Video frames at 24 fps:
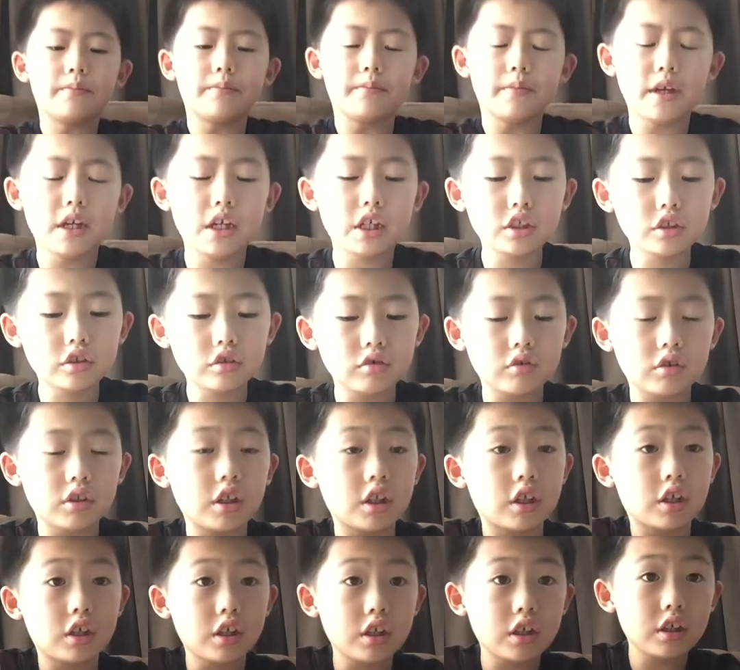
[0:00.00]
make sure
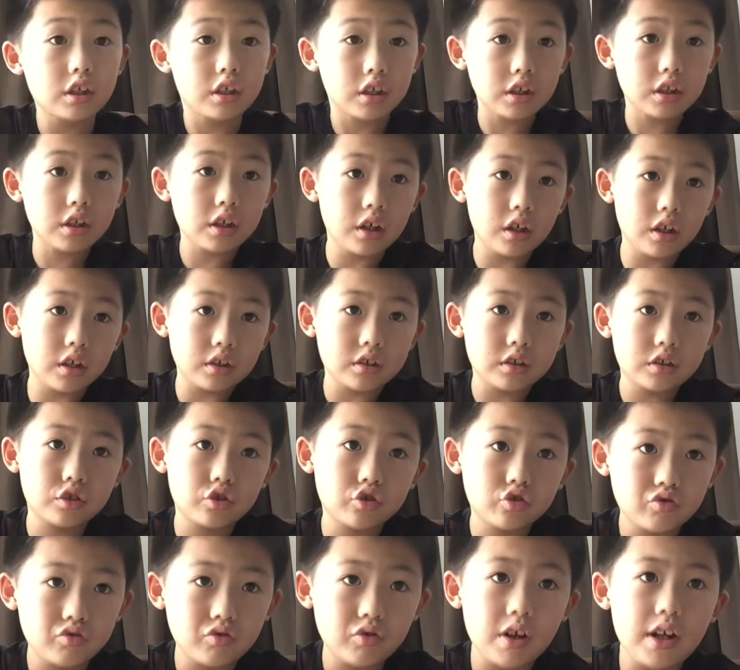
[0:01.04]
they're
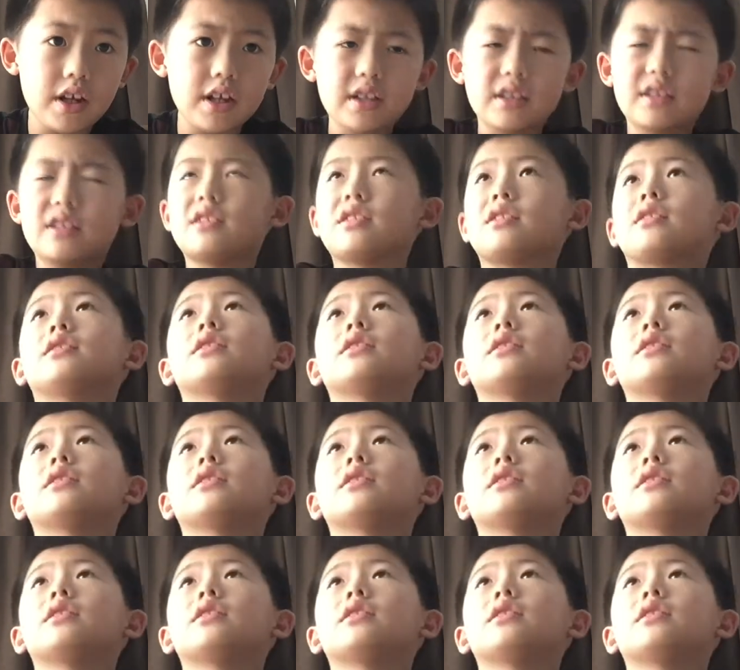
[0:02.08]
straight,